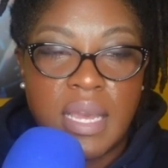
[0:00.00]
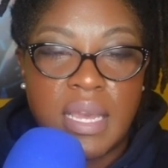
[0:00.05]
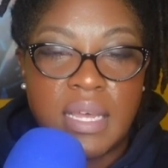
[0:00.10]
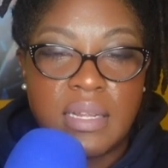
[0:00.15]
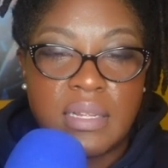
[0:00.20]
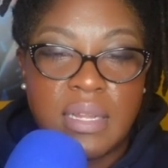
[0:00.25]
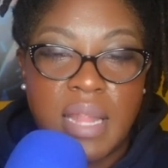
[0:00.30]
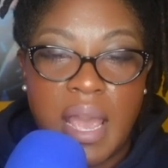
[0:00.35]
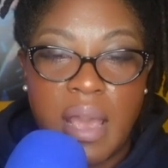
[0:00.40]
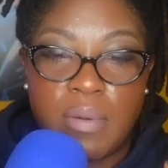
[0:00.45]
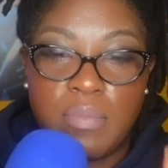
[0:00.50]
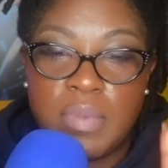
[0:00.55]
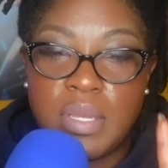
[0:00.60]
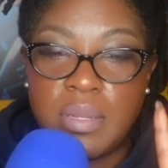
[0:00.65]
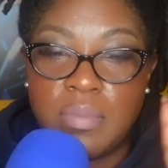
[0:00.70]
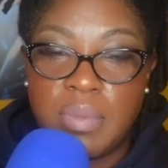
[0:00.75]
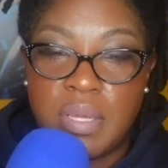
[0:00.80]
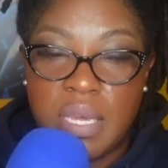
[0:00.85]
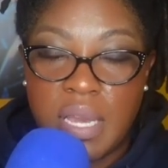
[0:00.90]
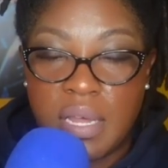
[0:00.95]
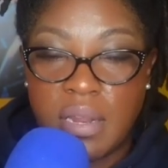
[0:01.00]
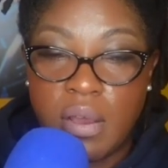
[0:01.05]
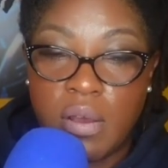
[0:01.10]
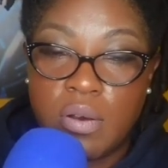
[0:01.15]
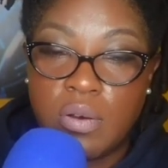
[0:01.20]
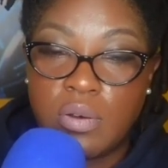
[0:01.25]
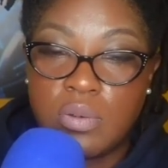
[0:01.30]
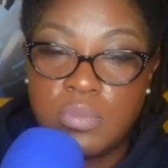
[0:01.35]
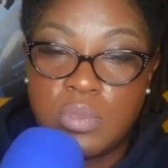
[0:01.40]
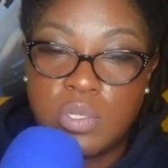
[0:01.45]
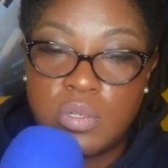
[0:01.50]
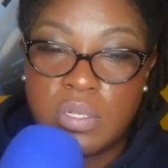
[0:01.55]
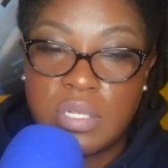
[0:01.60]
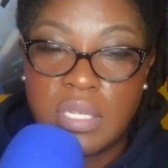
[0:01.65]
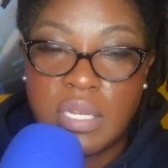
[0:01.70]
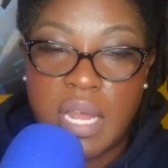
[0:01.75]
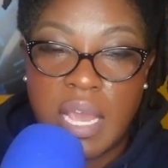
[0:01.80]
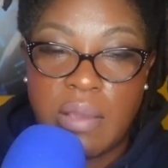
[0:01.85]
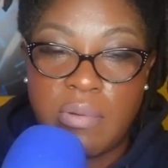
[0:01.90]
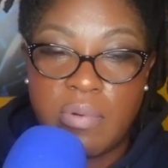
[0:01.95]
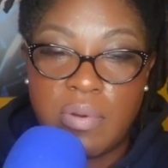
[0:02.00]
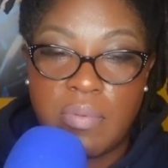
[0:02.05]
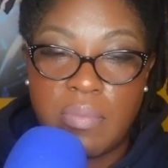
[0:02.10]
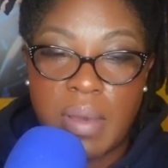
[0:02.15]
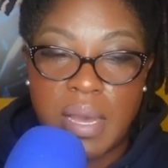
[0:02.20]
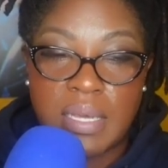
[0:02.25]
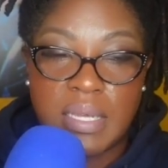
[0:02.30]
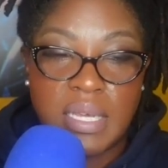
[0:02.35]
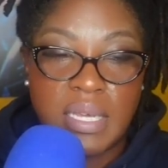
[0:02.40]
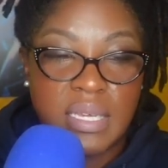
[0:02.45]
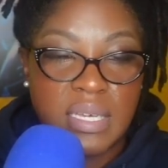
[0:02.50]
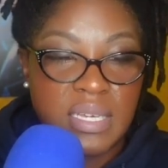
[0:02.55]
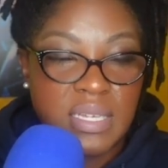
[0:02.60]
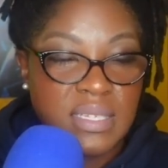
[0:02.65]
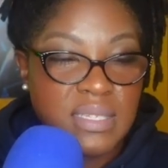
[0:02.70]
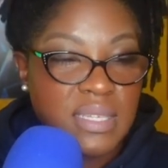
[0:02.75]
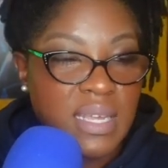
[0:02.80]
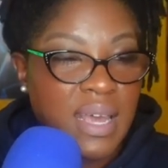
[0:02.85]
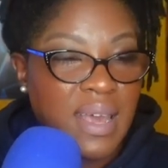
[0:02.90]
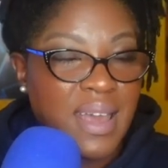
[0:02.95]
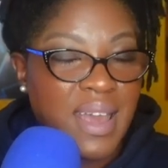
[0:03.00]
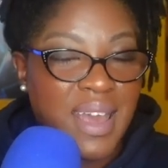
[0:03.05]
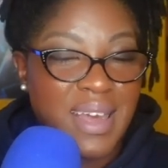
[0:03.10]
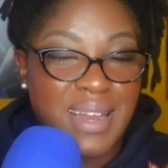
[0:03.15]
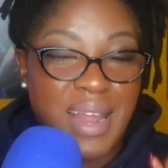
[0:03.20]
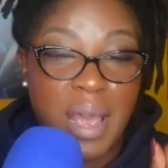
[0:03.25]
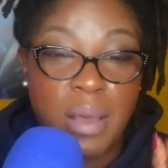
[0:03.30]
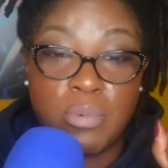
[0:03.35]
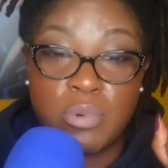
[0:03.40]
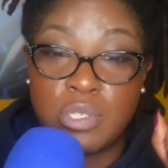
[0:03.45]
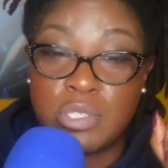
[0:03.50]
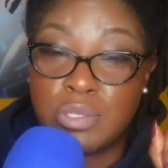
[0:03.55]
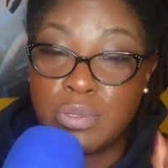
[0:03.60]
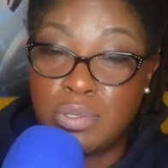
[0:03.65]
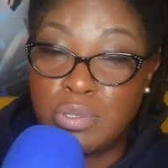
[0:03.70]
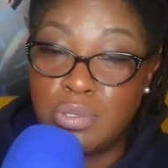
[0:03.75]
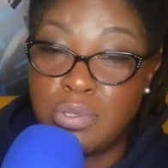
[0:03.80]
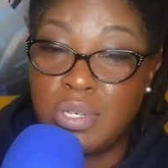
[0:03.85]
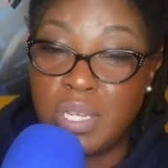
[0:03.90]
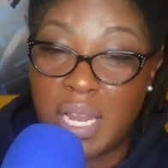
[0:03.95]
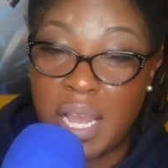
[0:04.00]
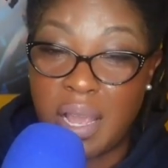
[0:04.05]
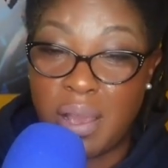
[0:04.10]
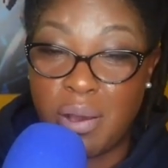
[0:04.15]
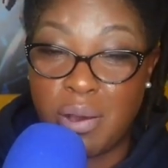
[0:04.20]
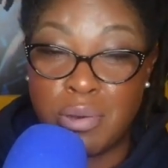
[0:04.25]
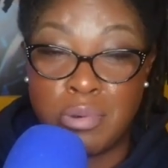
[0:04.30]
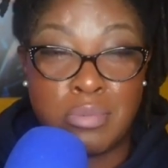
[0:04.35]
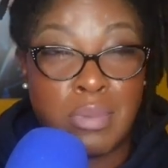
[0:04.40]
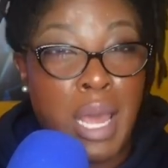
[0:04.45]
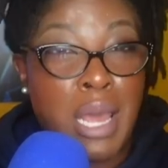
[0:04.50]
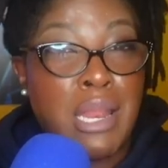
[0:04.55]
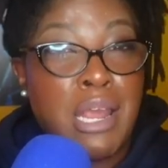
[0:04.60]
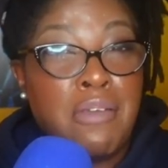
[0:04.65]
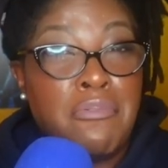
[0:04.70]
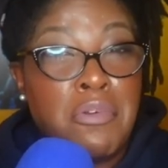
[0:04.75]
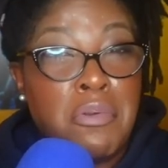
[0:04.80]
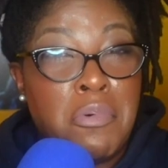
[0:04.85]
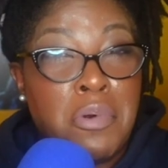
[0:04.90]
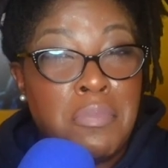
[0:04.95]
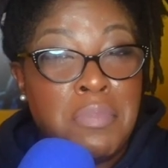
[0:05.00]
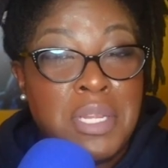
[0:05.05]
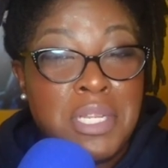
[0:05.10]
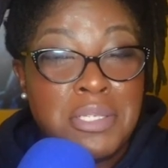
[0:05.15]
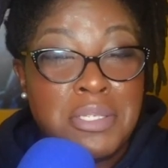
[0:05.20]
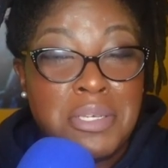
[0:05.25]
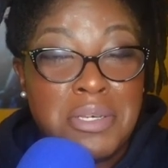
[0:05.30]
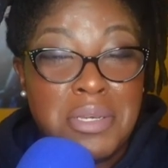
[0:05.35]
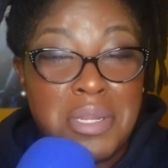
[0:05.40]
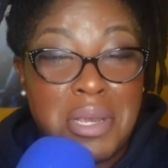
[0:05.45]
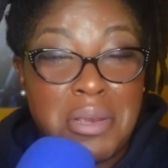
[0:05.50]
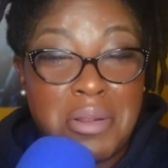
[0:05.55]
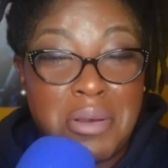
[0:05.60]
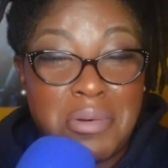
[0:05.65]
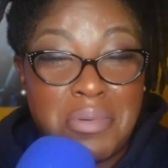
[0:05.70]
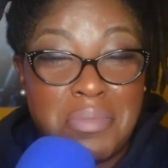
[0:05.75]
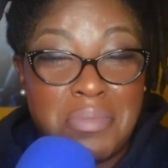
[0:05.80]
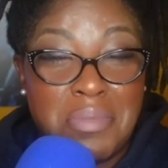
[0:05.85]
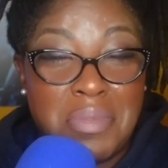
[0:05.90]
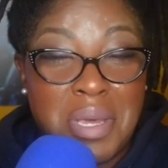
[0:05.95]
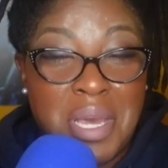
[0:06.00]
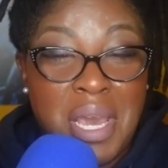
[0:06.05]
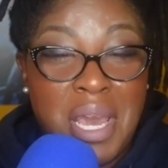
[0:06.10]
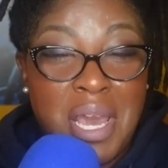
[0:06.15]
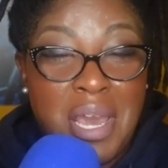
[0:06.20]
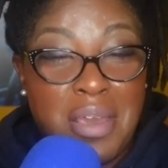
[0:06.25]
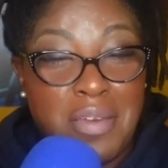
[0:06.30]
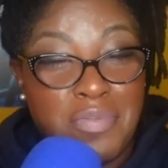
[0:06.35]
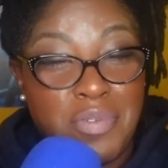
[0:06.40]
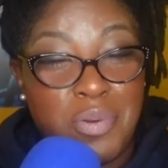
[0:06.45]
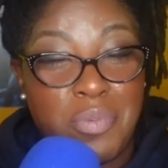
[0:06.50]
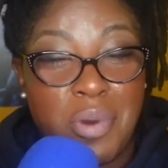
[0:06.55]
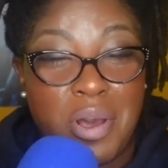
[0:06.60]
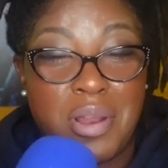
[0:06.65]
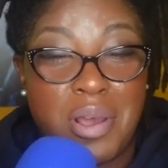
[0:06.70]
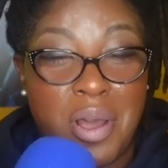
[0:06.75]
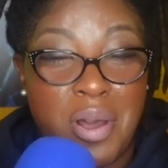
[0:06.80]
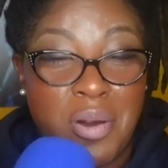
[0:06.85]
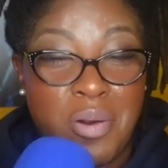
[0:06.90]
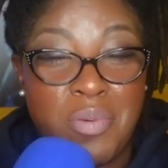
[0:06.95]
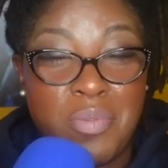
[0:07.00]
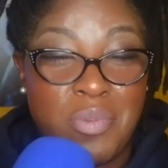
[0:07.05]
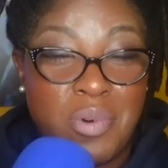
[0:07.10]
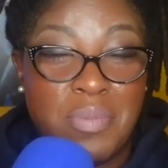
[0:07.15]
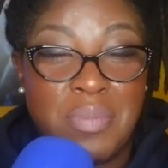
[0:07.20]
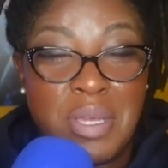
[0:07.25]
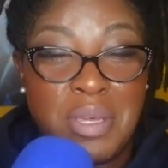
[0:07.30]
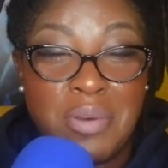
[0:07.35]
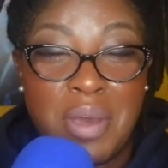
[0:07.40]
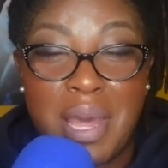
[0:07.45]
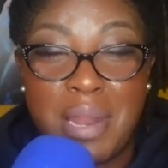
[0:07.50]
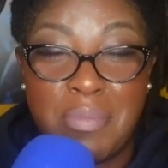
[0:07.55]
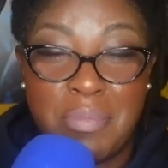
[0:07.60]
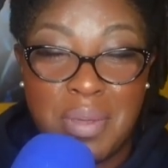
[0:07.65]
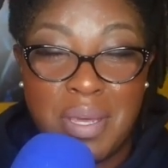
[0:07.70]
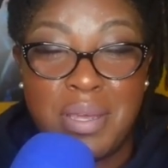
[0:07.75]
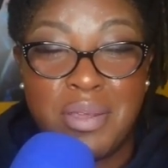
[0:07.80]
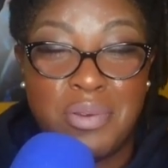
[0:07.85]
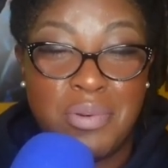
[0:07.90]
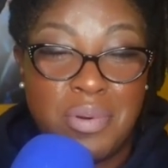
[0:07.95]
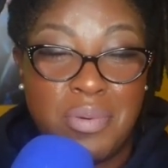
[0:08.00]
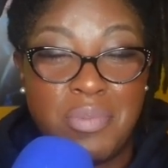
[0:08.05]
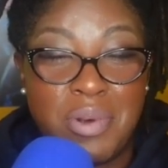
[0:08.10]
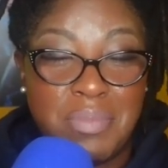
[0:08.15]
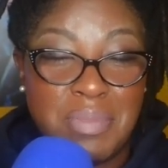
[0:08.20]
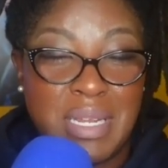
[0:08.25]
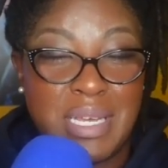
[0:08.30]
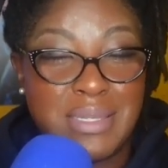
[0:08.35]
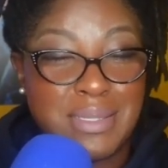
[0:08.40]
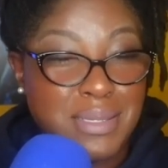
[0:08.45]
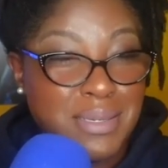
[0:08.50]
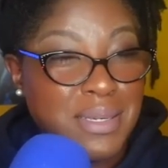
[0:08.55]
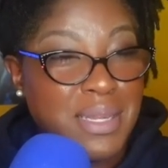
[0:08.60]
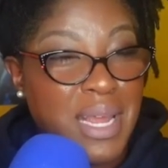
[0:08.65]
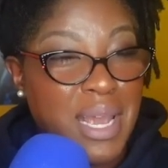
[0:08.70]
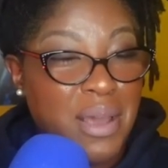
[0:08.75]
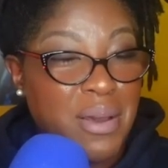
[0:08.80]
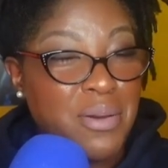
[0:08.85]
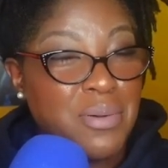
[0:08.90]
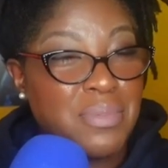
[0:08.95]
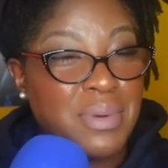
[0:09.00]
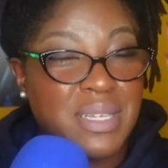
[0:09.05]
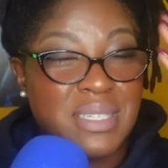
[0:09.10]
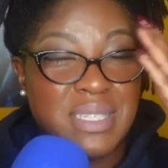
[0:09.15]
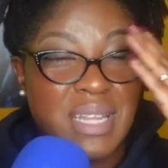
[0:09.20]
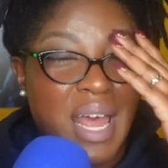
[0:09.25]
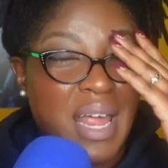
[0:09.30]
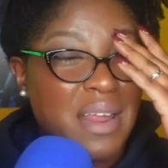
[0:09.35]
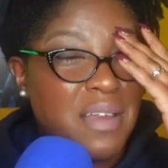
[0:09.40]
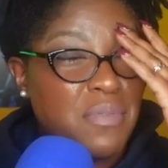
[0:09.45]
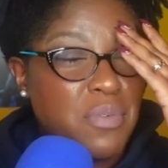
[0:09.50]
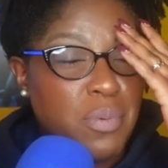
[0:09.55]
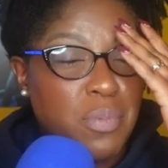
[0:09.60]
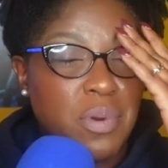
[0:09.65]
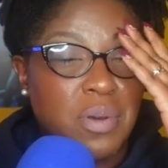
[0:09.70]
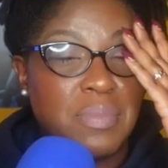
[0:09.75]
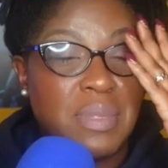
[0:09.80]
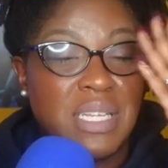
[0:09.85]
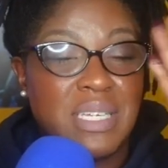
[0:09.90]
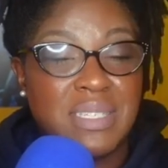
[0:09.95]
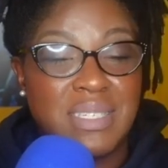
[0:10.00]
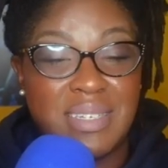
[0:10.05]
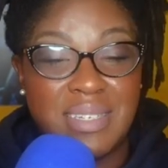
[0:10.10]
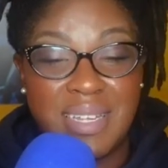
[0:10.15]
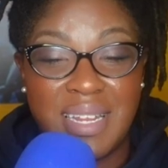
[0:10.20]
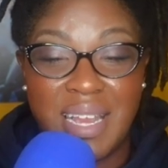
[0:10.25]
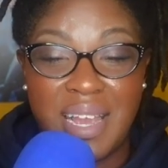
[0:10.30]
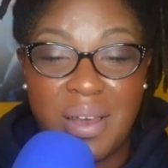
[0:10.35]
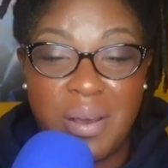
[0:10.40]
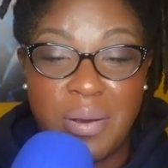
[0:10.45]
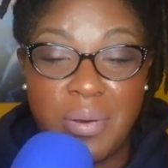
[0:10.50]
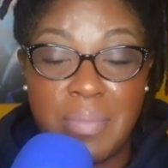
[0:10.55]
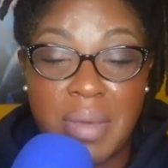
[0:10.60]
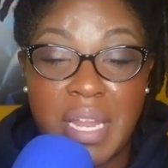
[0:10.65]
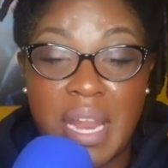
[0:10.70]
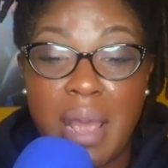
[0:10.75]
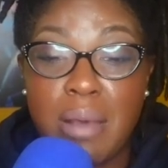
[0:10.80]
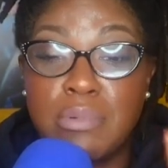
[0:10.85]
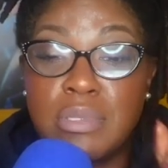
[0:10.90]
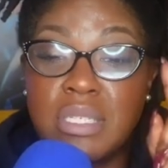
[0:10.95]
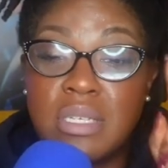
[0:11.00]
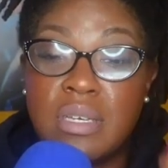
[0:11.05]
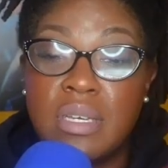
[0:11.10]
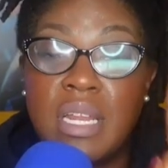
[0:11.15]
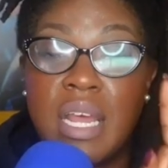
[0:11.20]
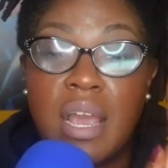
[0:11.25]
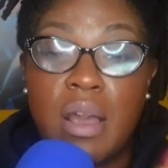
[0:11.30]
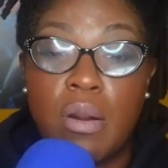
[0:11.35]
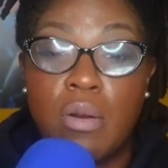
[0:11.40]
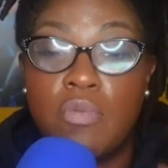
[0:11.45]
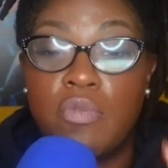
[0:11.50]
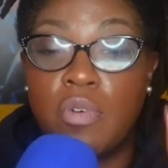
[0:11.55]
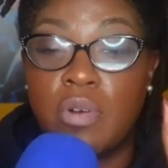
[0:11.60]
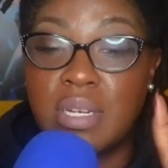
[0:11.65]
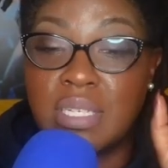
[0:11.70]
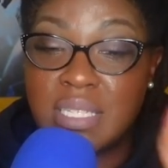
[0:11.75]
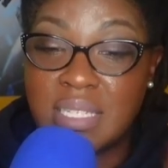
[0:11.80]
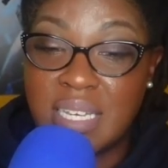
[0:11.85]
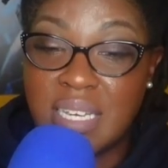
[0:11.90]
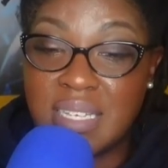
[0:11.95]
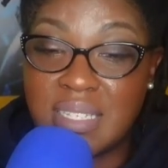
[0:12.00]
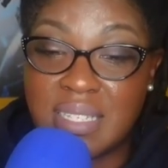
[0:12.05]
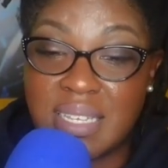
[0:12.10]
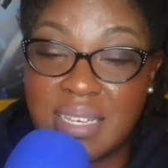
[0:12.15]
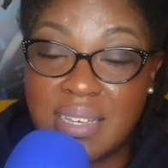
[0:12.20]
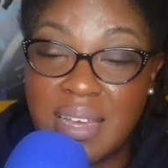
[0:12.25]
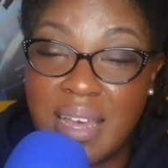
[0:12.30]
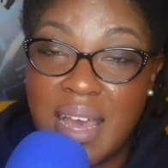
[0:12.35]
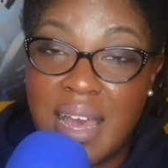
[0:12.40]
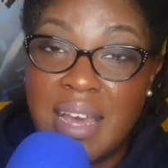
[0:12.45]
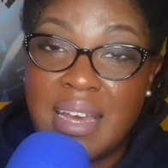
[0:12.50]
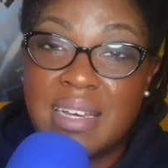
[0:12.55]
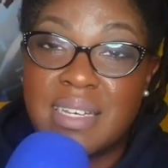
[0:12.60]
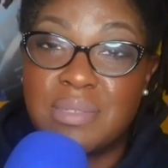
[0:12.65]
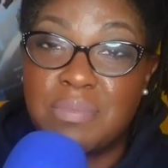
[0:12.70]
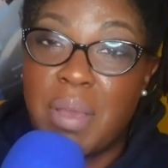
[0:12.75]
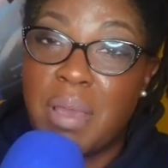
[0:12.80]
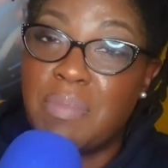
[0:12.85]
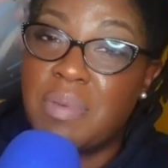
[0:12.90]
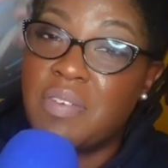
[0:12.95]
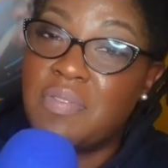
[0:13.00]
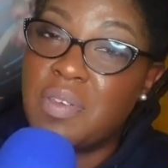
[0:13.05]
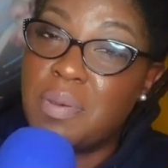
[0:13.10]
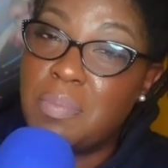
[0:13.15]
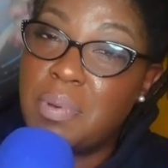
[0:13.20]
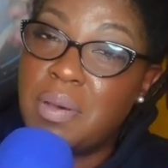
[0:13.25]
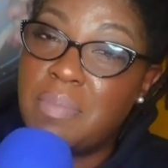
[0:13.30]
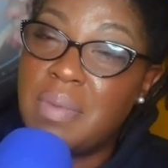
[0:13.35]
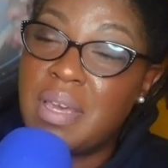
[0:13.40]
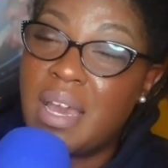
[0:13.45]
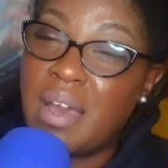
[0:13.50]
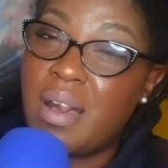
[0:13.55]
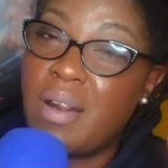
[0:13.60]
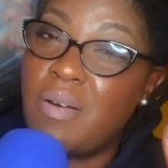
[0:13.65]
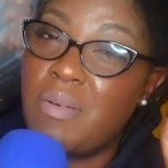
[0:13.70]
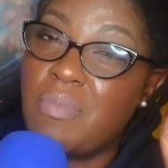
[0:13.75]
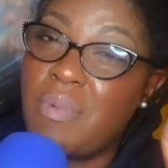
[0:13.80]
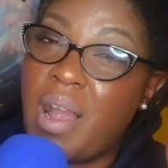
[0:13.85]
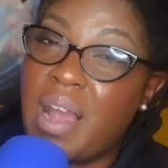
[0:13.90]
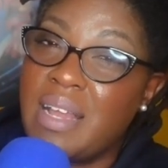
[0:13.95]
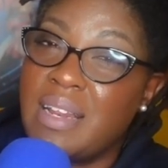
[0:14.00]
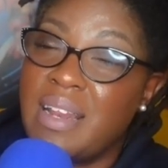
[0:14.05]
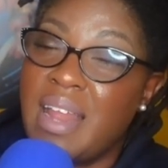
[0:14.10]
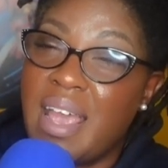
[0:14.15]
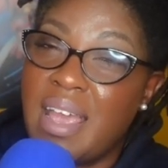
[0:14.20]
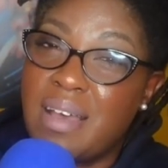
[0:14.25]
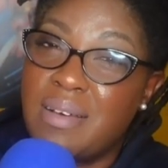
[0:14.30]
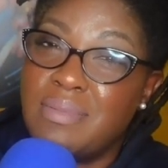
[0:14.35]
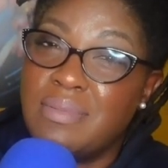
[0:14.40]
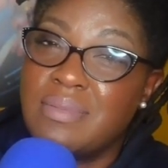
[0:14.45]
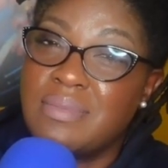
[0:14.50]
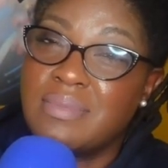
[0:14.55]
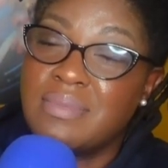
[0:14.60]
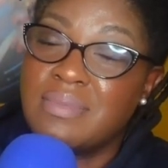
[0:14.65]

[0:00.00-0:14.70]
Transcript: it allowed me to be at home during the day with my kids, and I was good at home. Not every woman is good at home. If you want a home woman, you got to pick you a woman that's good at home because not every woman is good at home. And I was good at home for a season because, baby, if you put me at home right now,